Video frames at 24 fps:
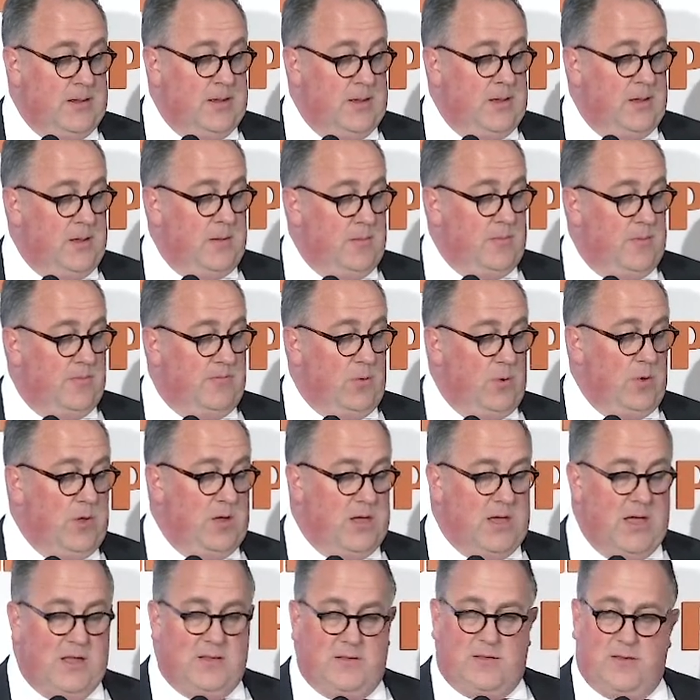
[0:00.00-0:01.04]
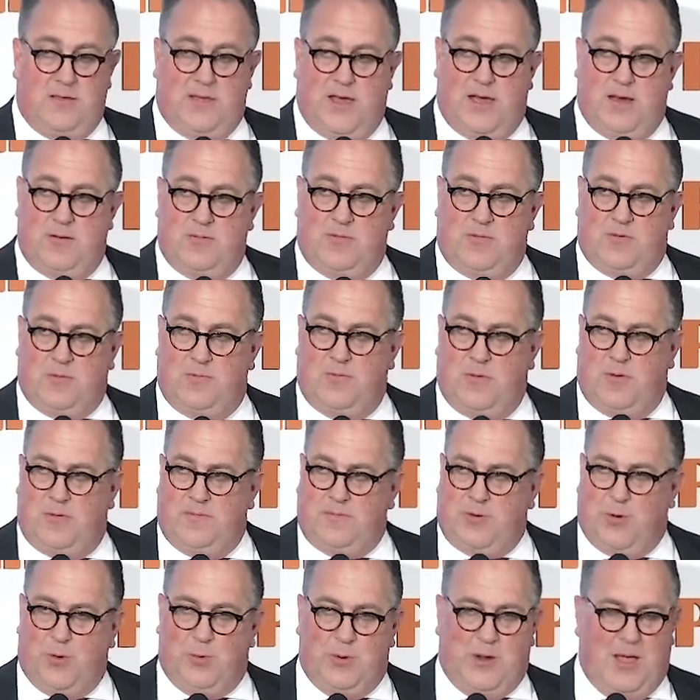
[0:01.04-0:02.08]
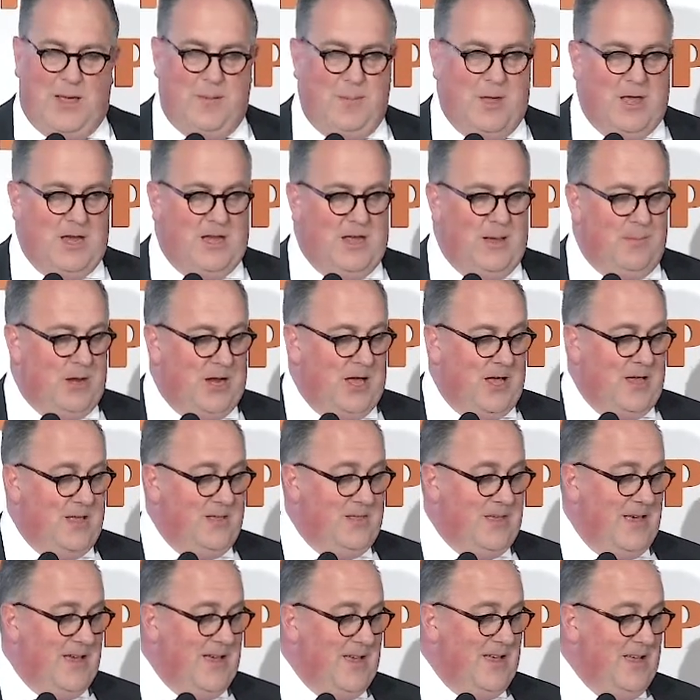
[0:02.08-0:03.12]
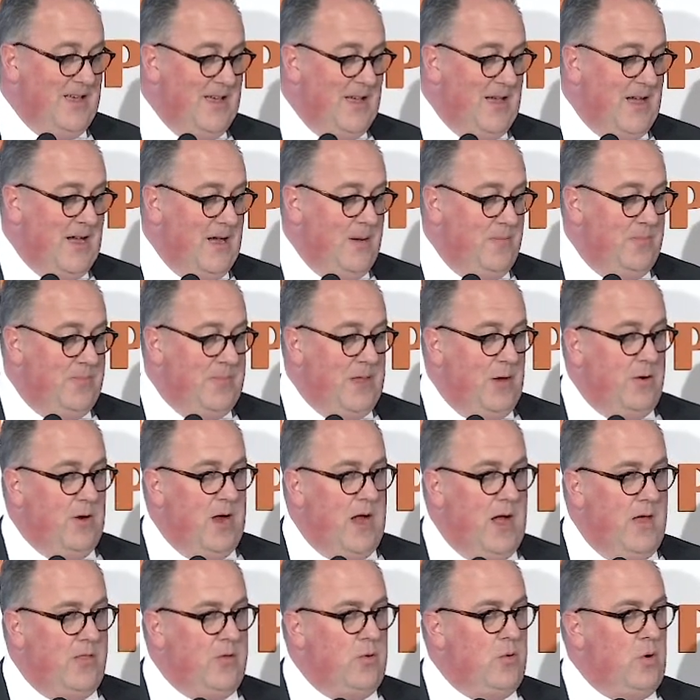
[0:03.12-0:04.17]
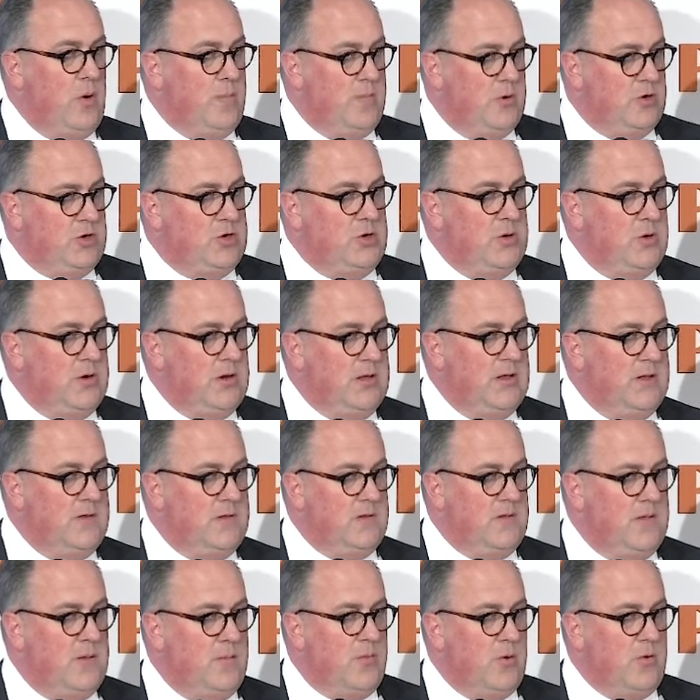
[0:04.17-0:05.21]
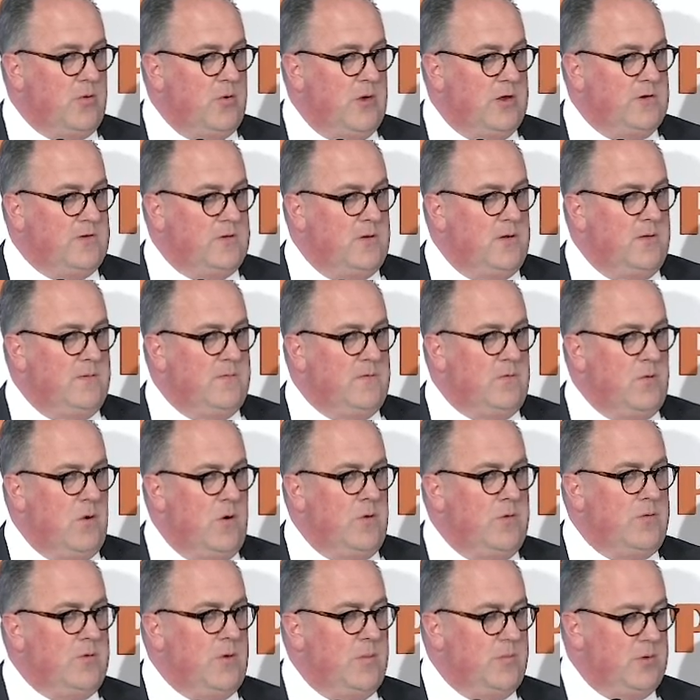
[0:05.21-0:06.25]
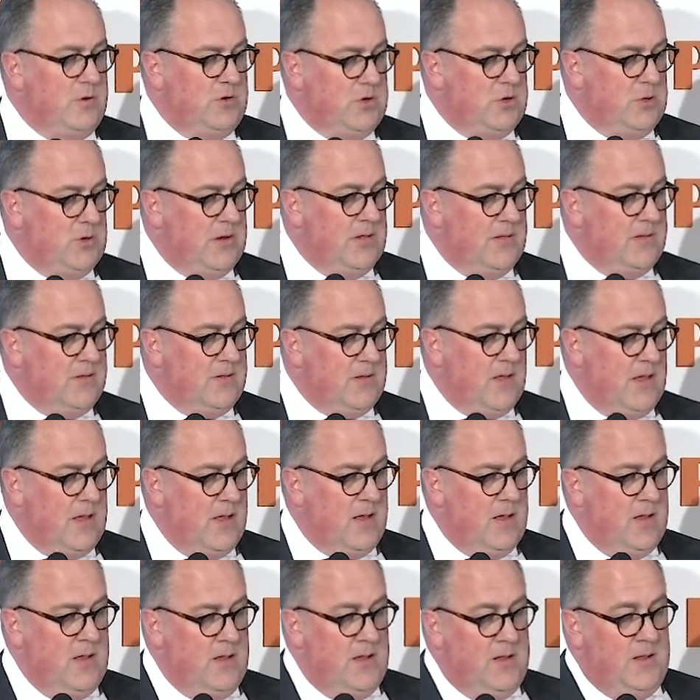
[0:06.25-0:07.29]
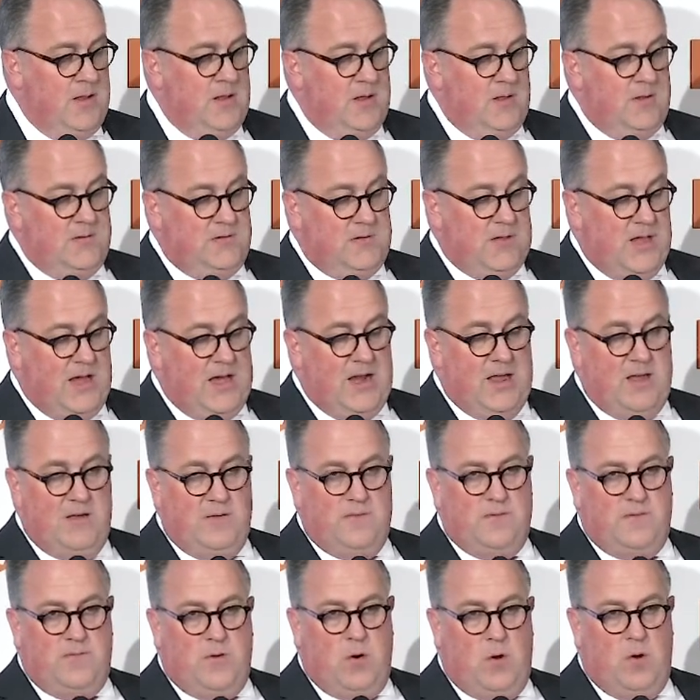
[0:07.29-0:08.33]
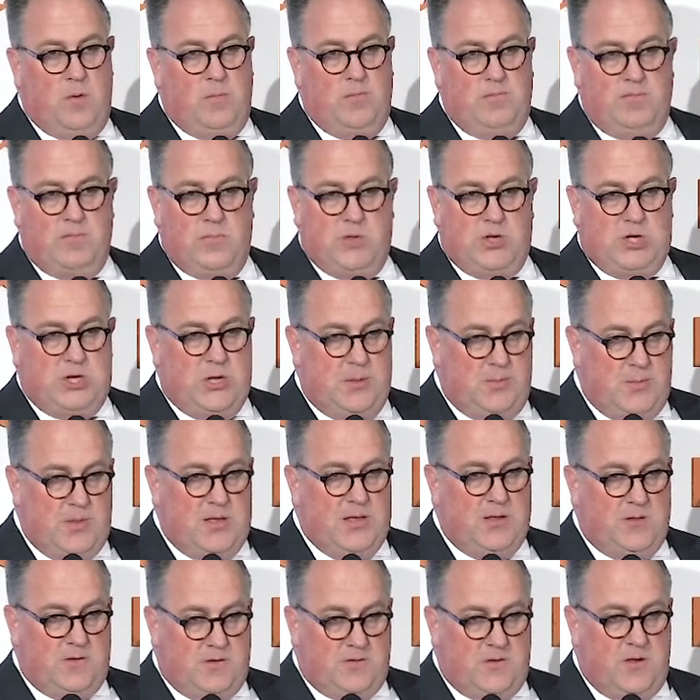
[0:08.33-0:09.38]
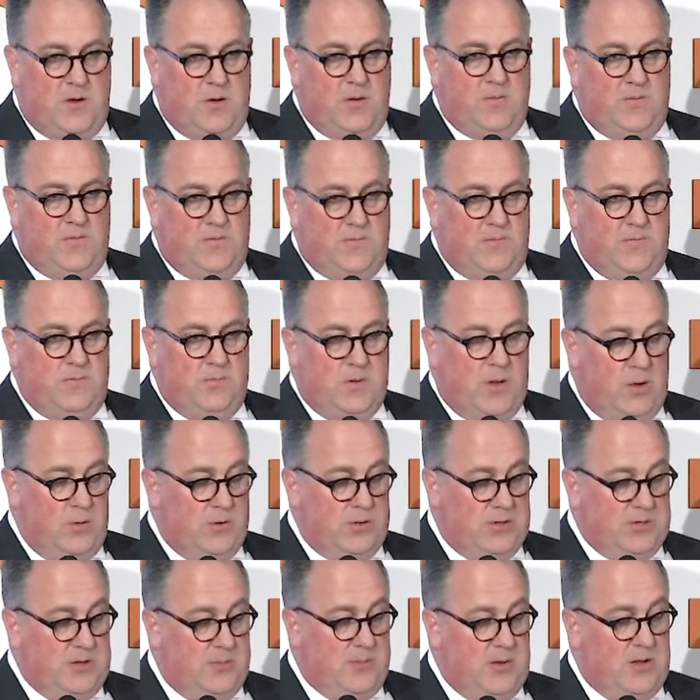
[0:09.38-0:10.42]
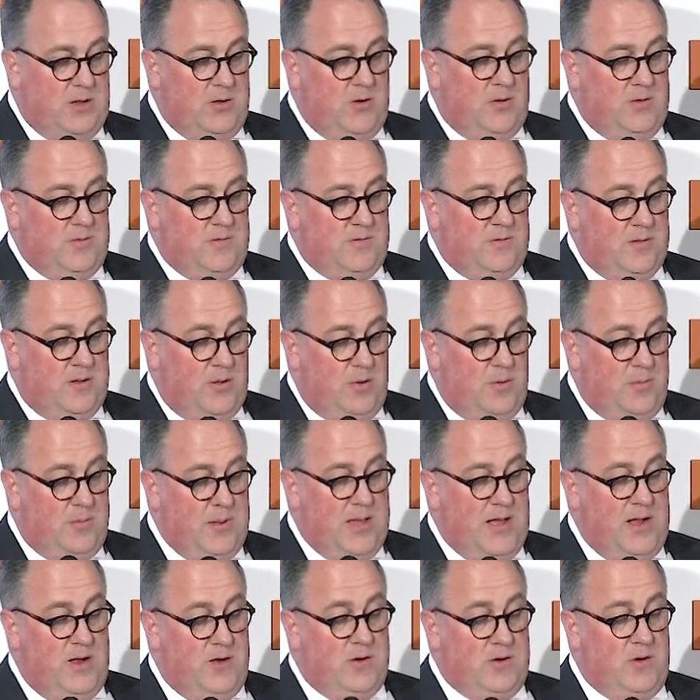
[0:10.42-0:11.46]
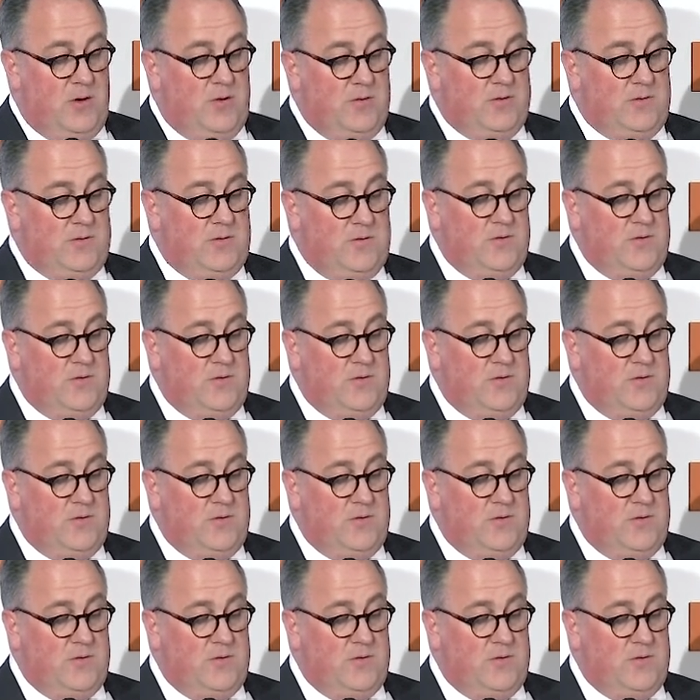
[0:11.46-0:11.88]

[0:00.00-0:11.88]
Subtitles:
Before you get to that, I've called M&A there are other opportunities in the progression of growth opportunities there. Starting from Tshipi itself, lower shipping costs, lower power costs,